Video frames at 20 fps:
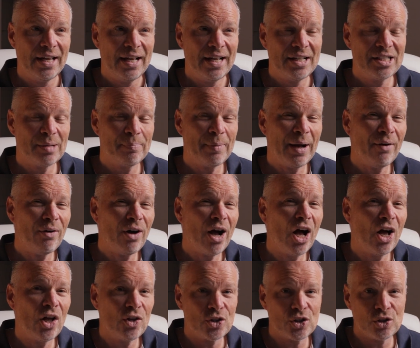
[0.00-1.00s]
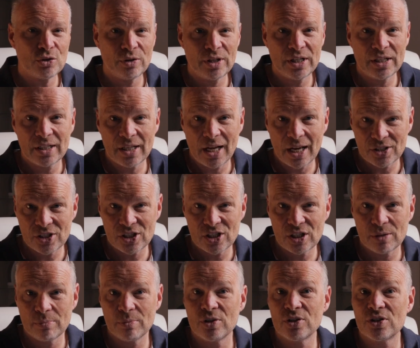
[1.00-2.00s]
It's about answering
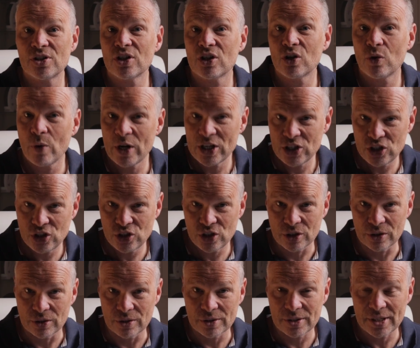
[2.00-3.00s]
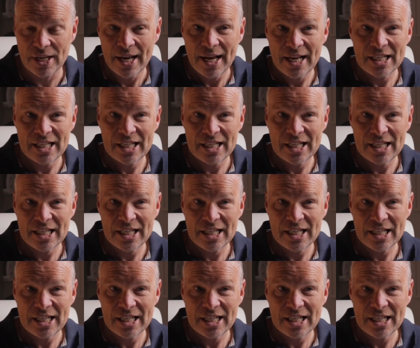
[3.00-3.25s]
customers' questions.